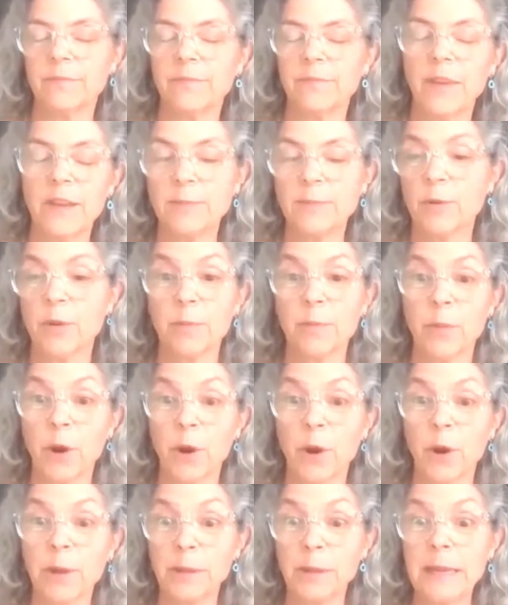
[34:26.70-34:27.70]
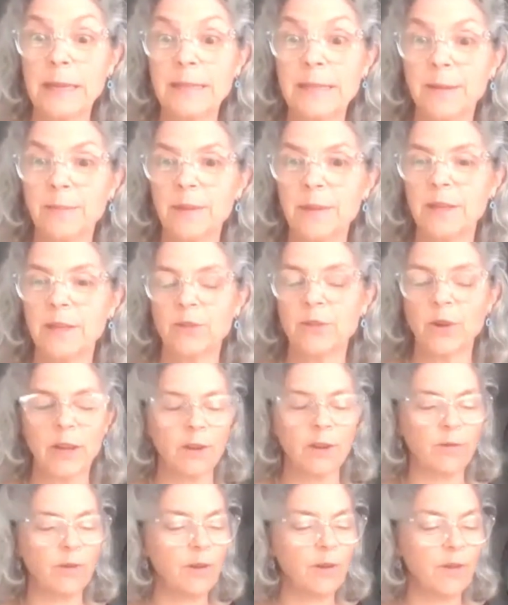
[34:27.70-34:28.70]
Facebook Marketplace. Somebody's trying to
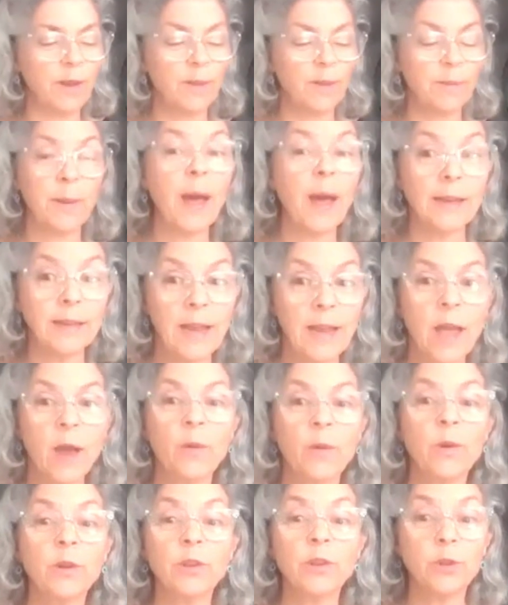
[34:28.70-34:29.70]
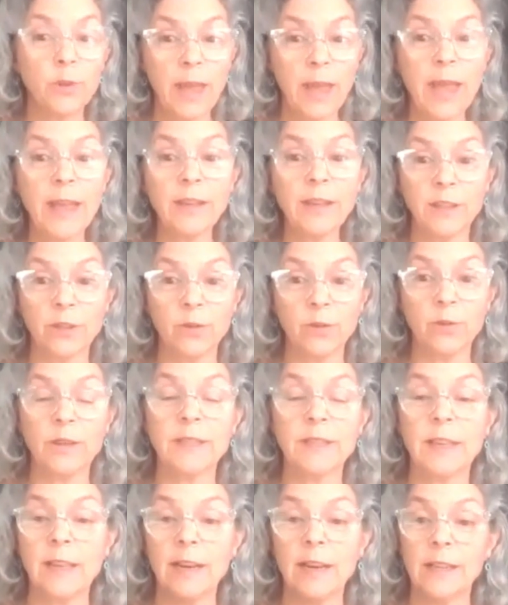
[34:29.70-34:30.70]
get rid of it. But what you can do
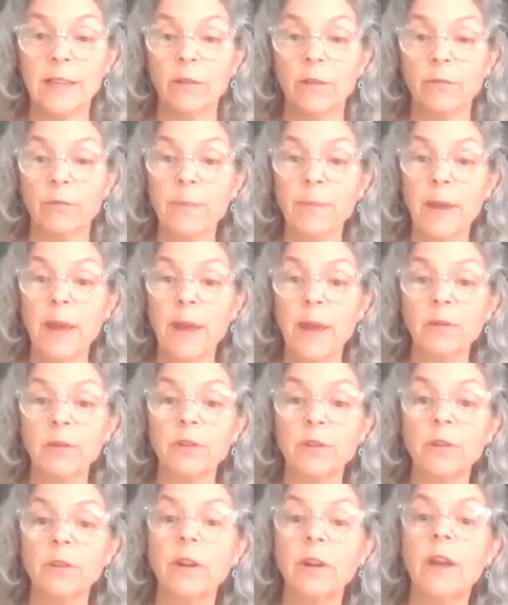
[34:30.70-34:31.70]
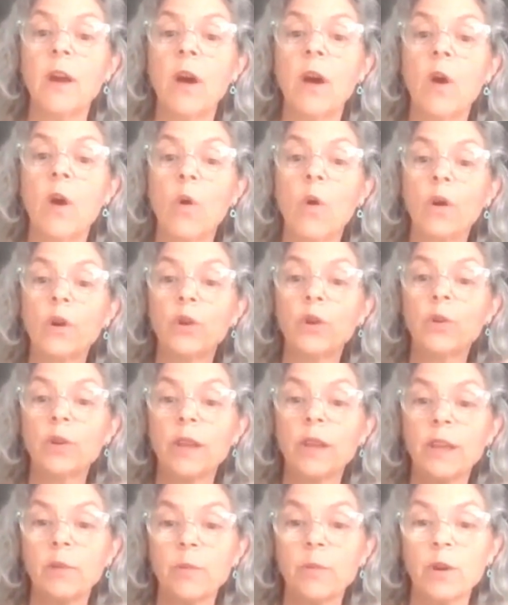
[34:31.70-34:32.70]
is get a little rebounder, or you
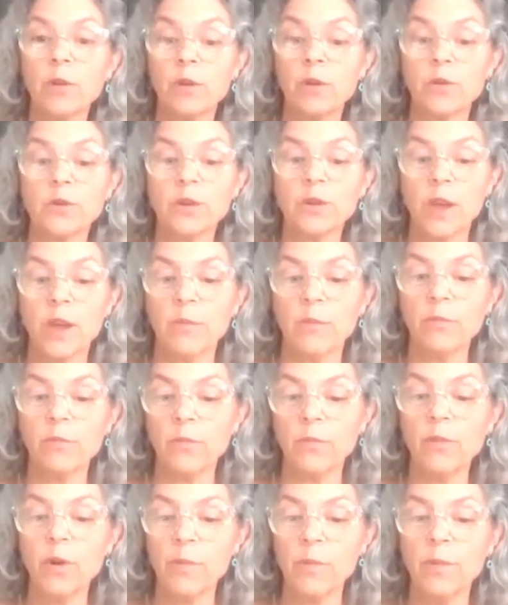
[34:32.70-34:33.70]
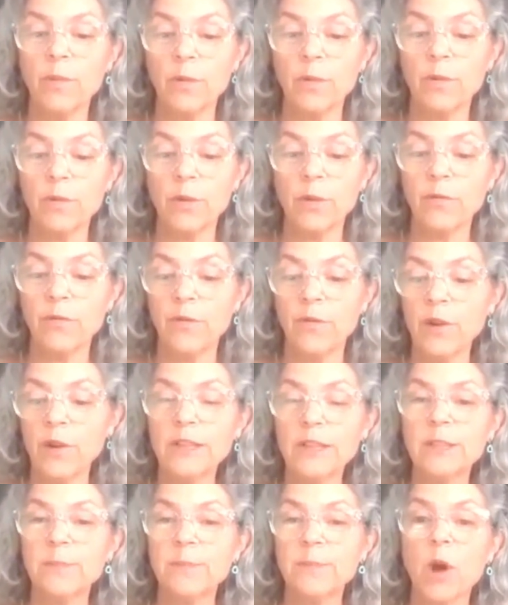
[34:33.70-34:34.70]
can get one of those they're very
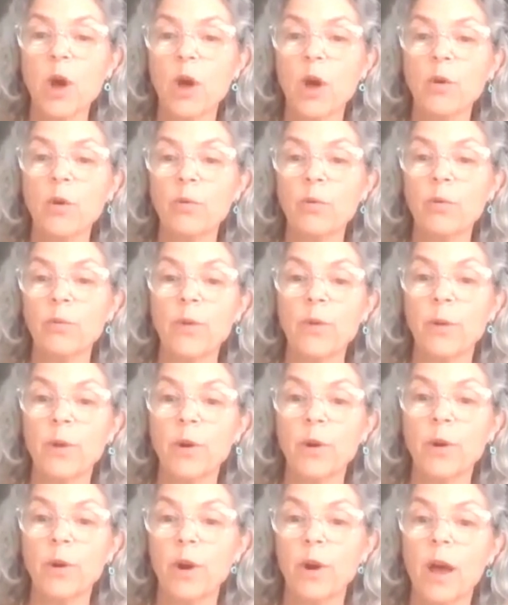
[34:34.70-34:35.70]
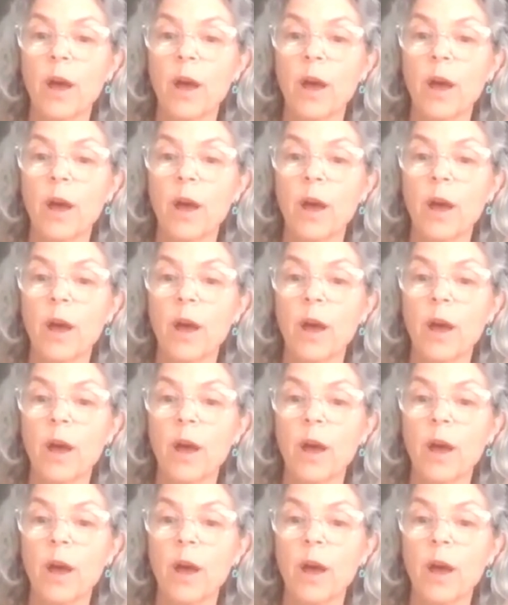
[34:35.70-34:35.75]
small rubber.